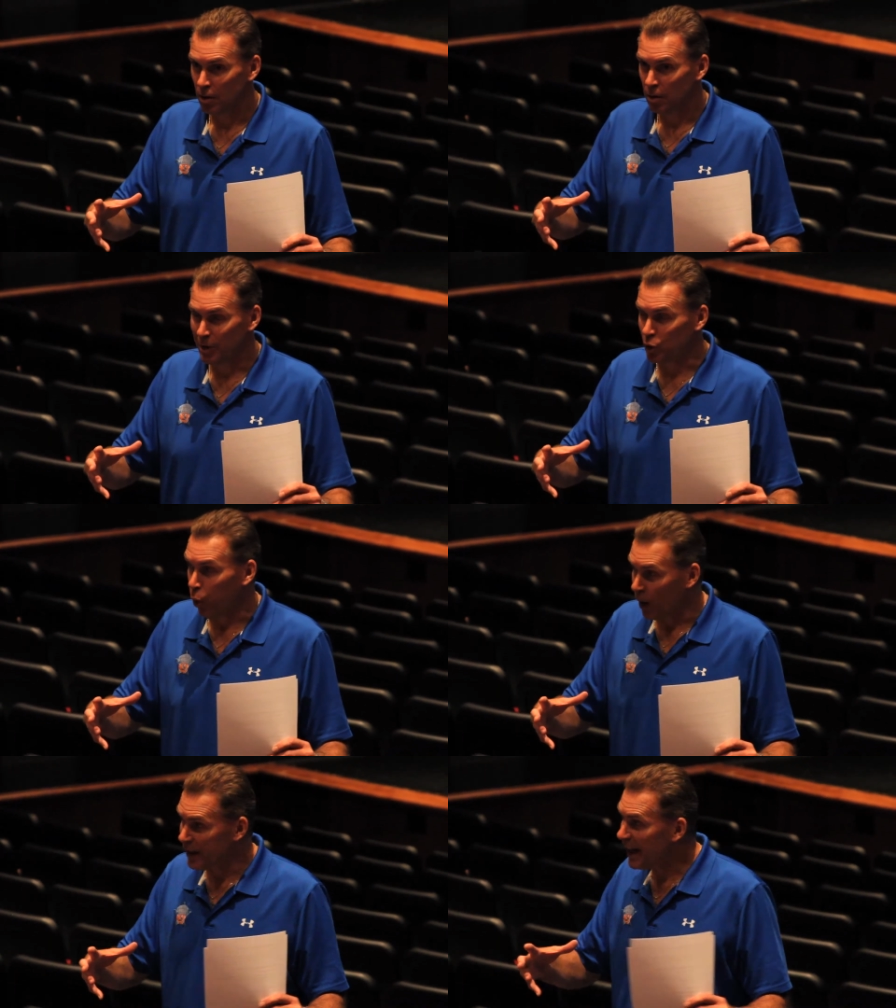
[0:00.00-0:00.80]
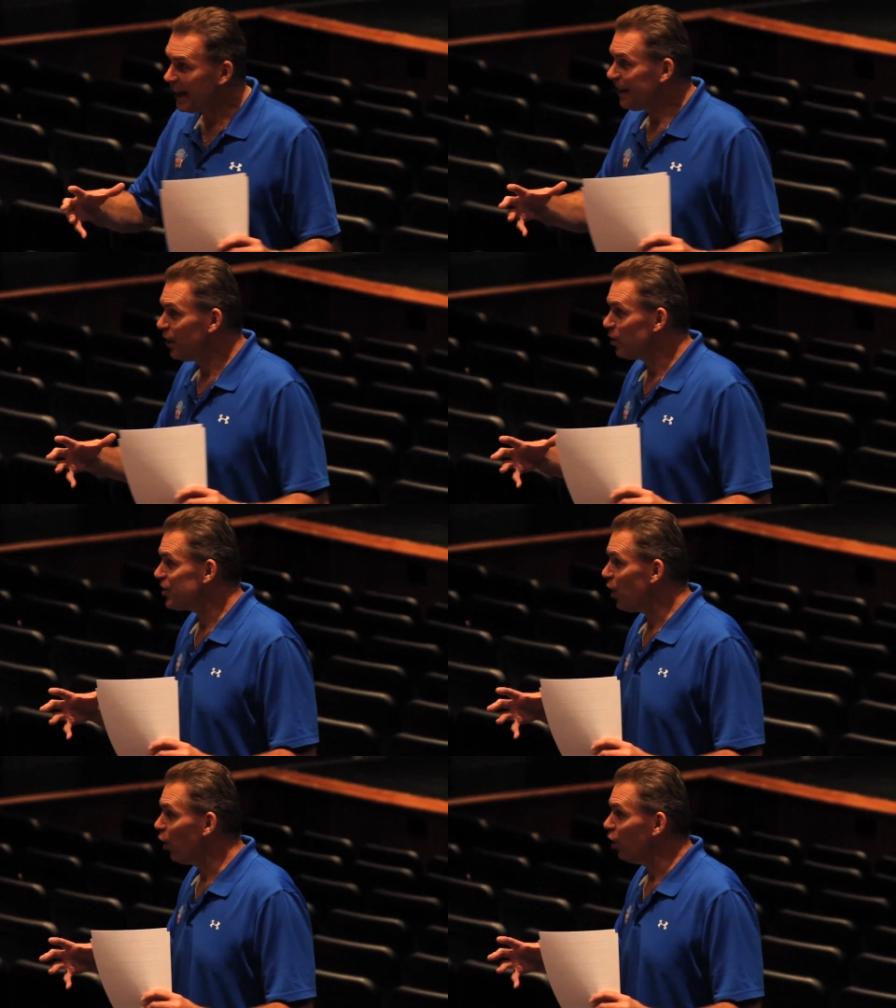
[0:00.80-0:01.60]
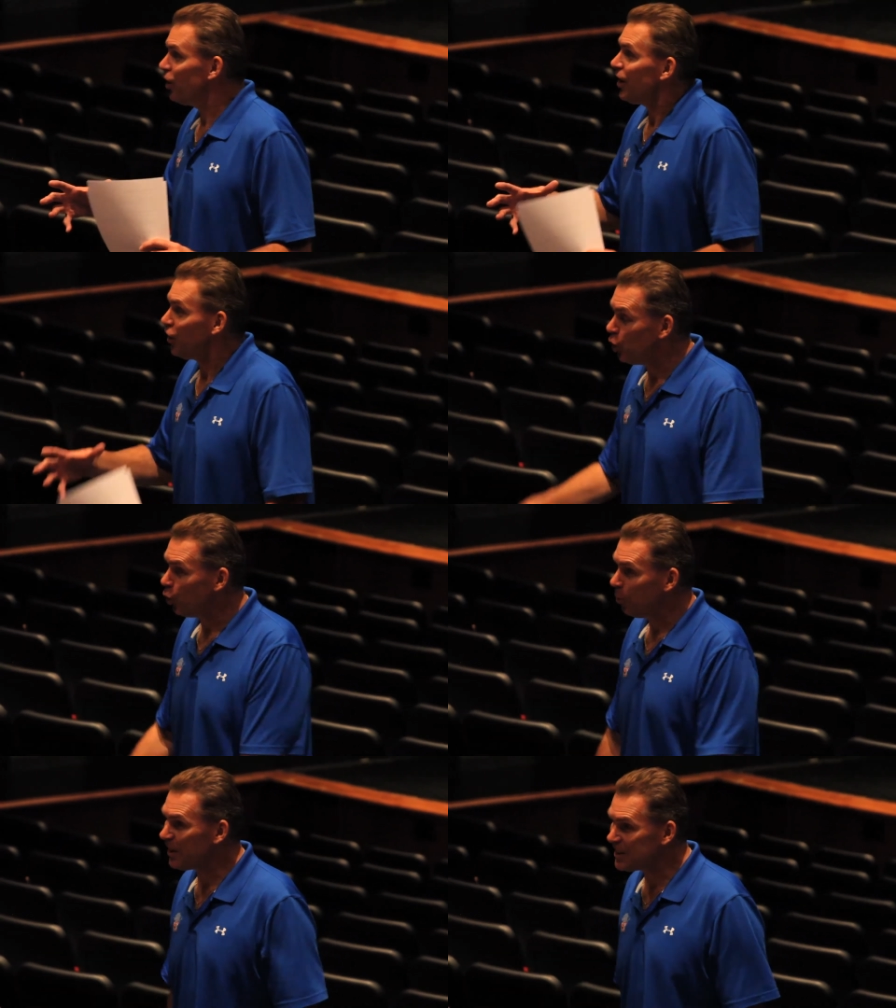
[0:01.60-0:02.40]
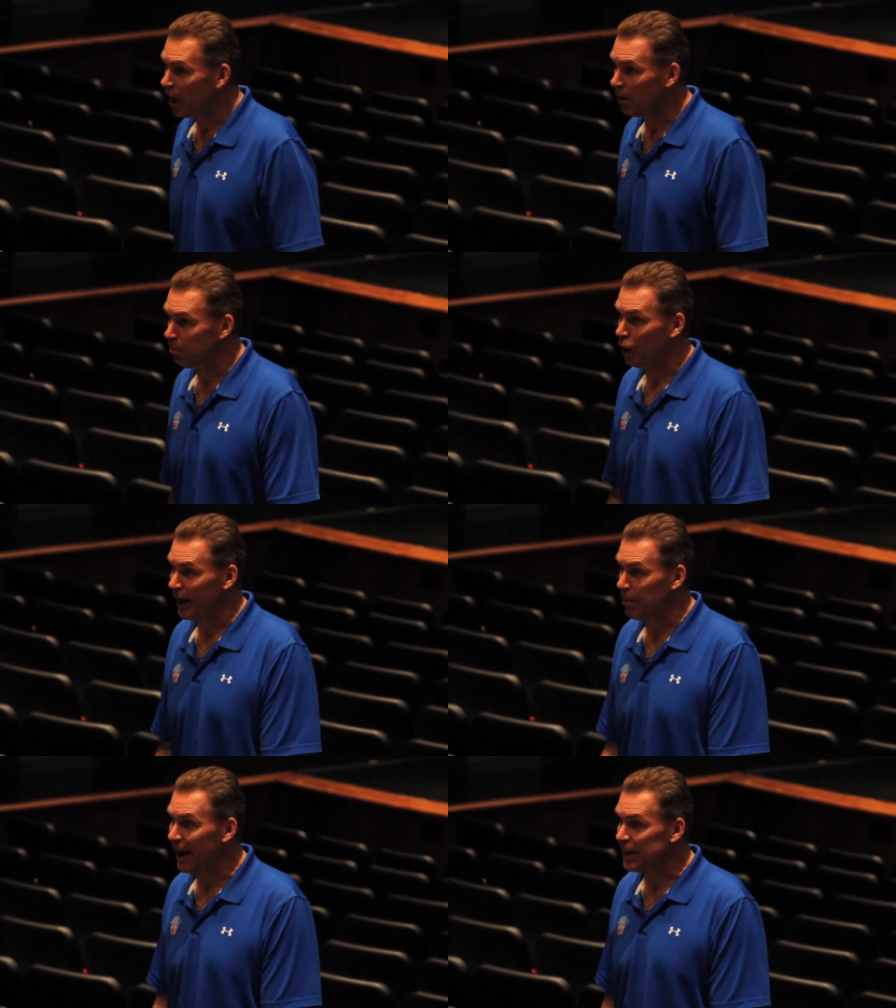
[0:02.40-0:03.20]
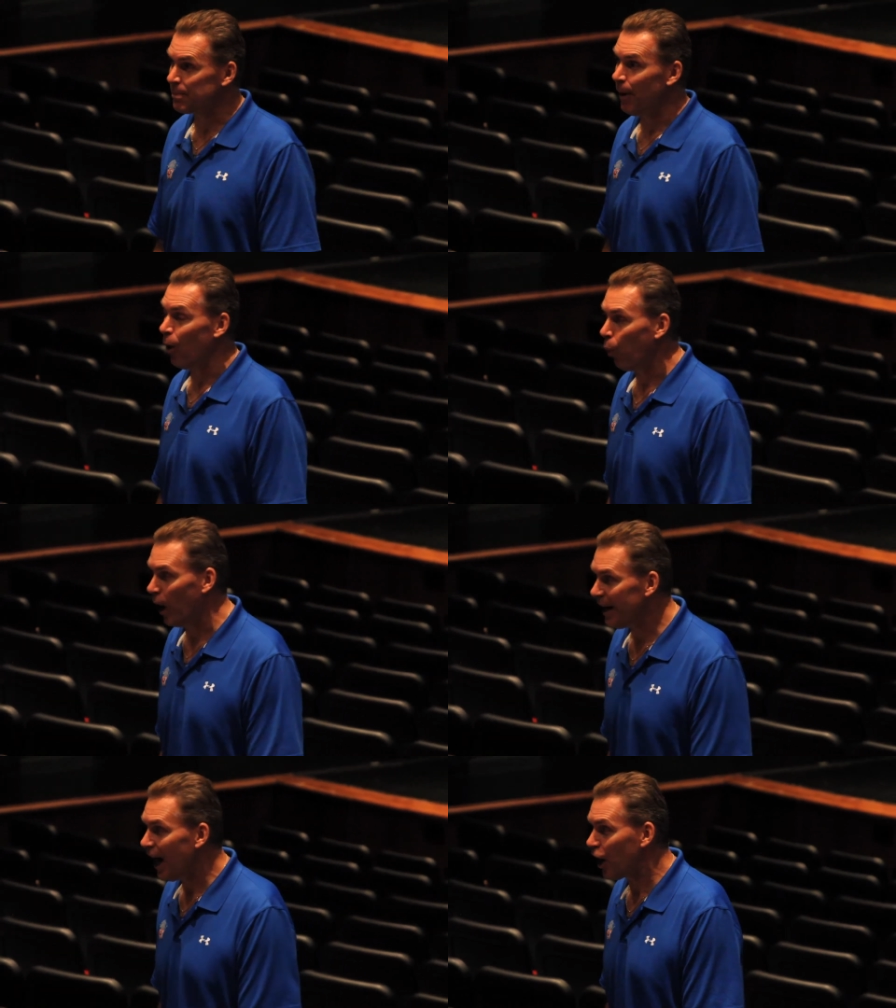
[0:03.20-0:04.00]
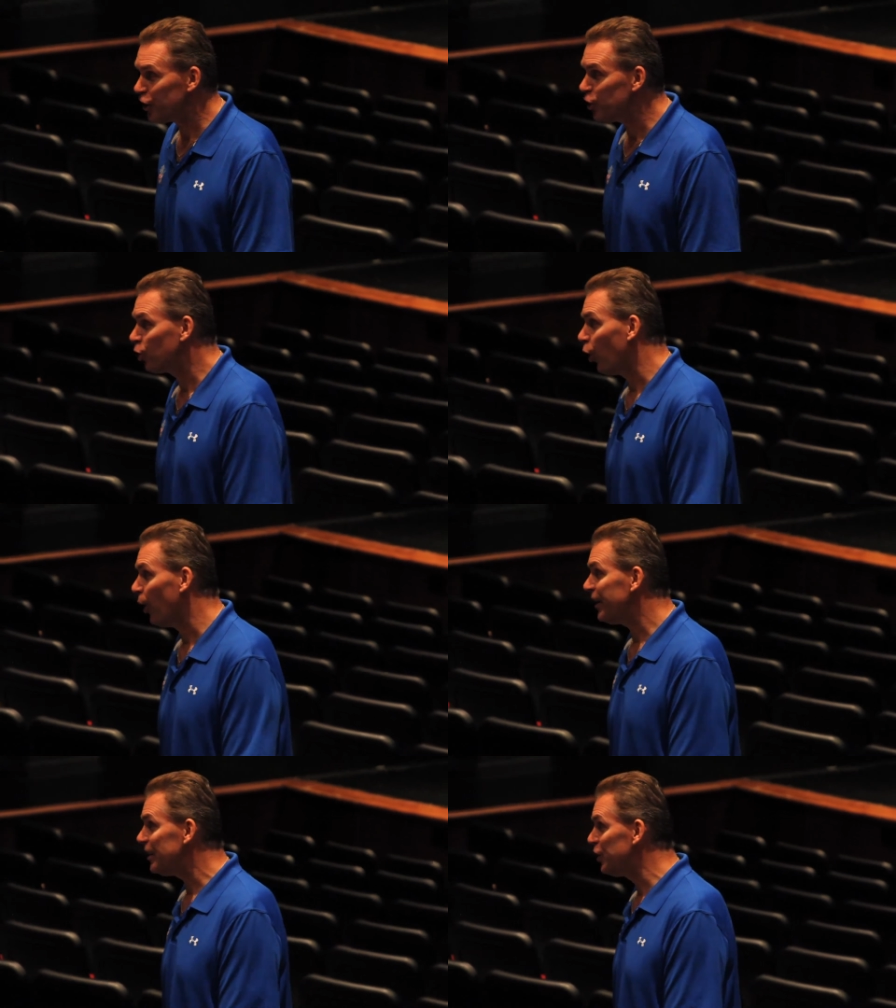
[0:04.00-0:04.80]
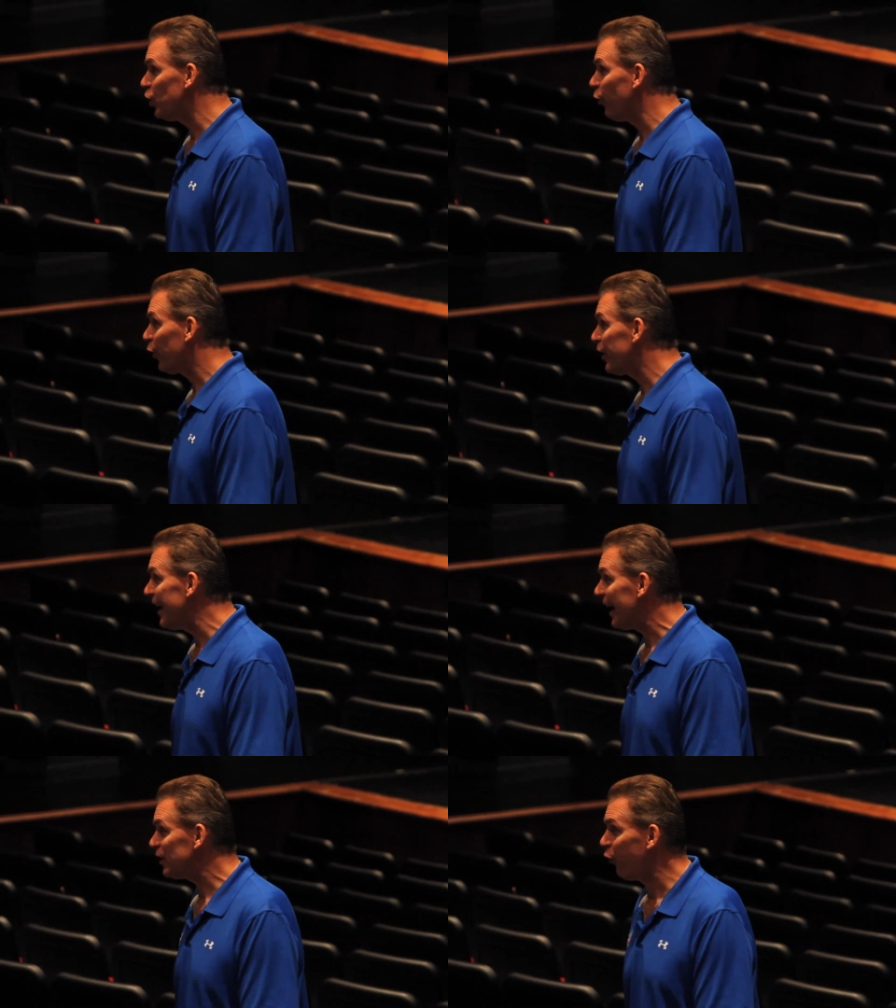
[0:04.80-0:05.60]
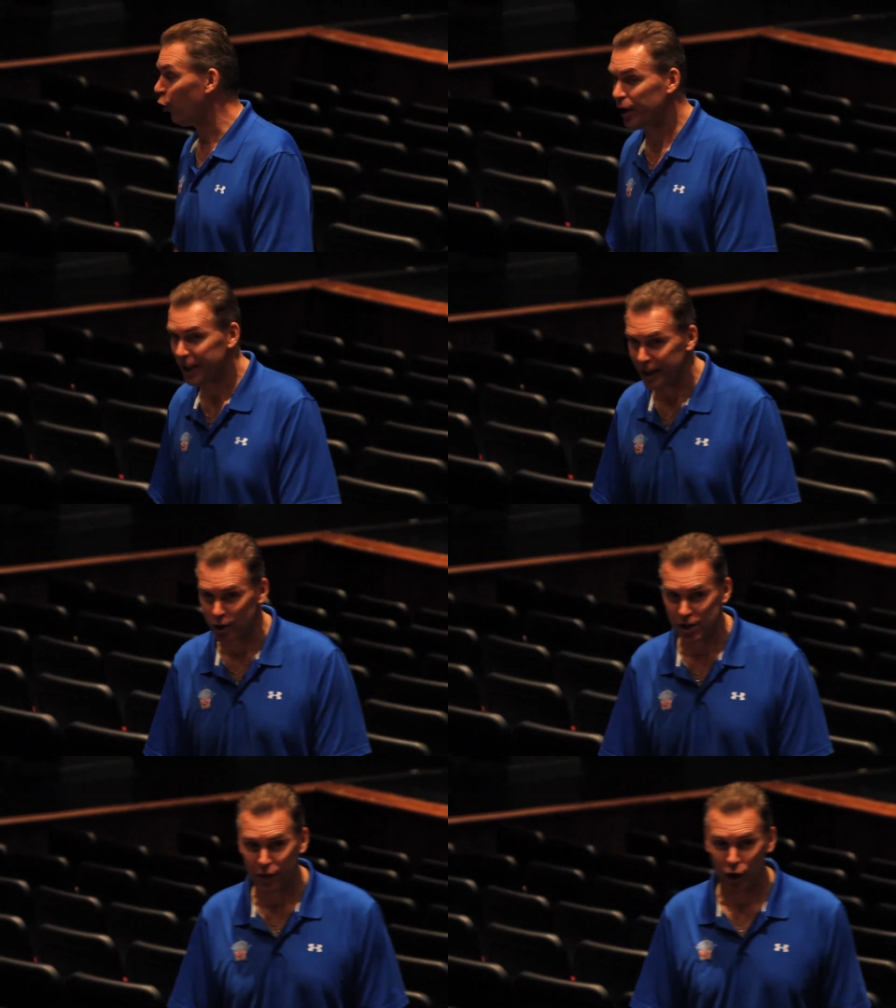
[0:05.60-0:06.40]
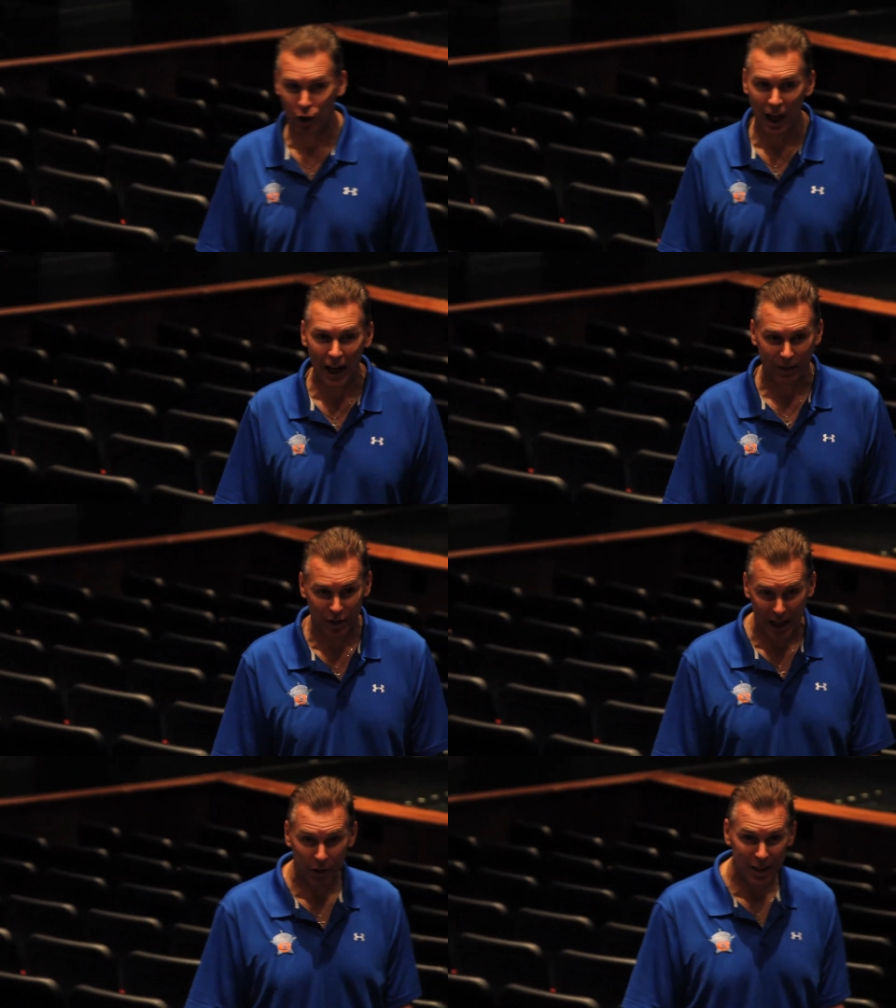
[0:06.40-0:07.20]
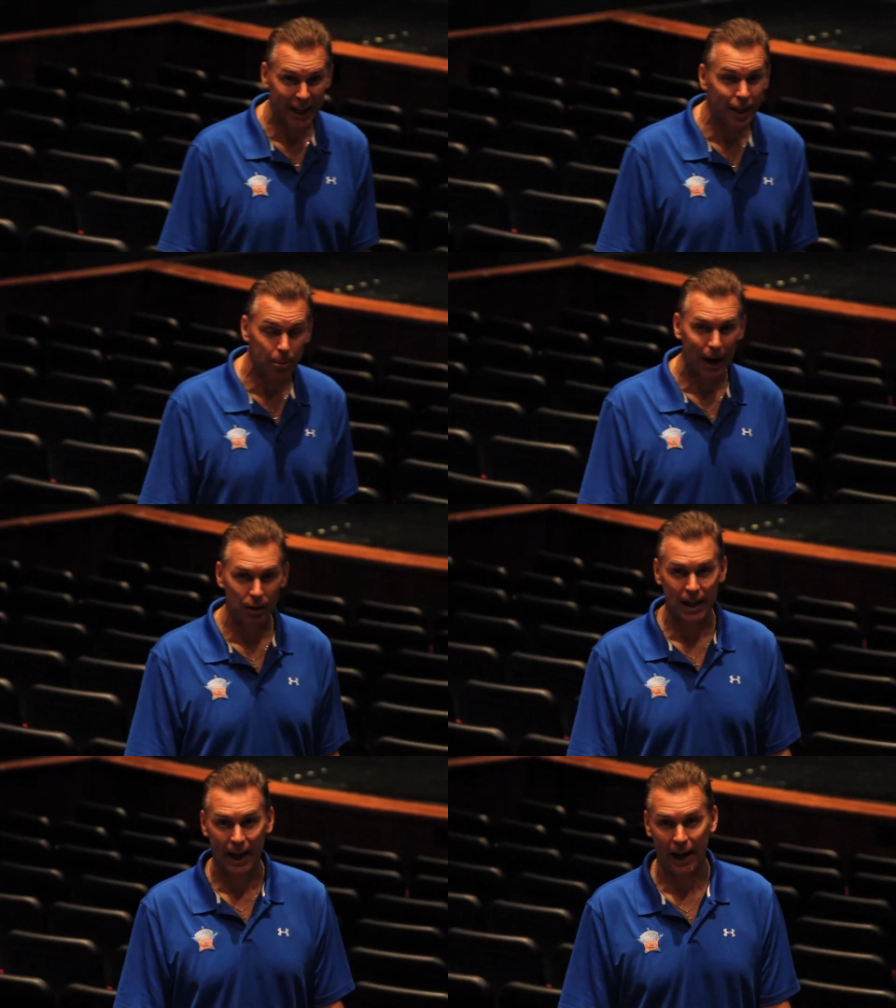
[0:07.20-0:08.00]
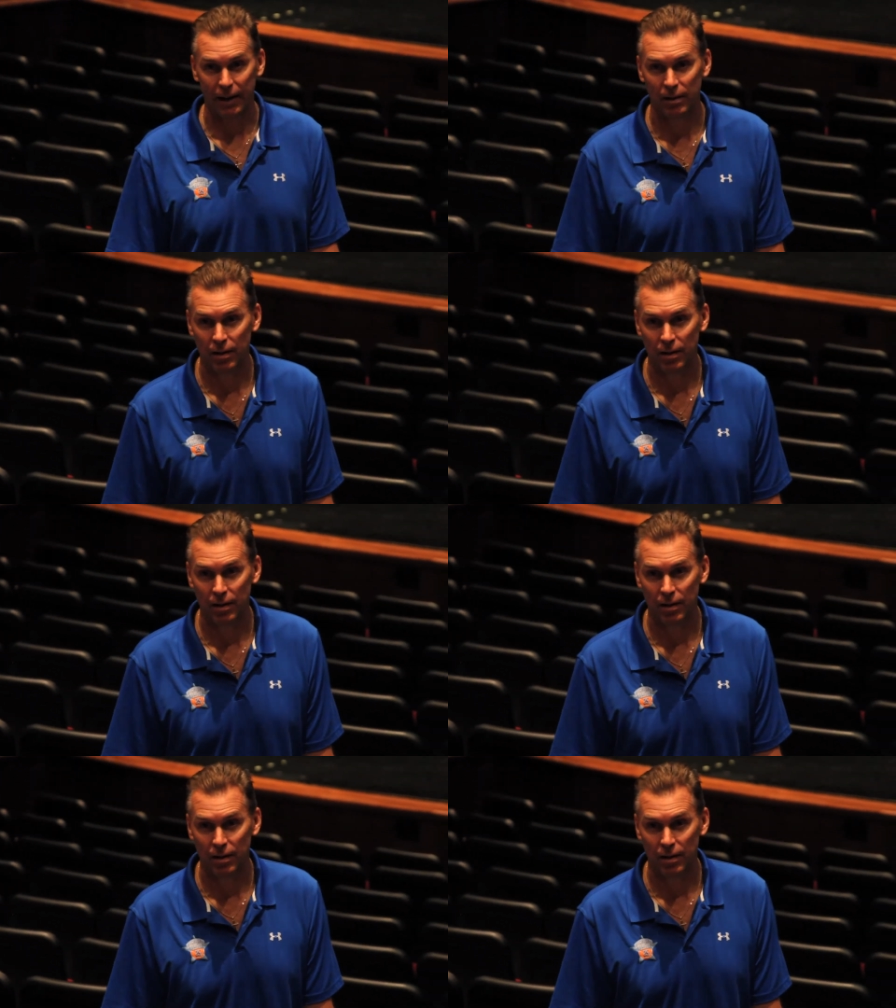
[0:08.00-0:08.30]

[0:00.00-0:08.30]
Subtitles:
But 28 years old, you will be done playing basketball. What are you going to do for the next 40 years of your life? Do you ever think about that?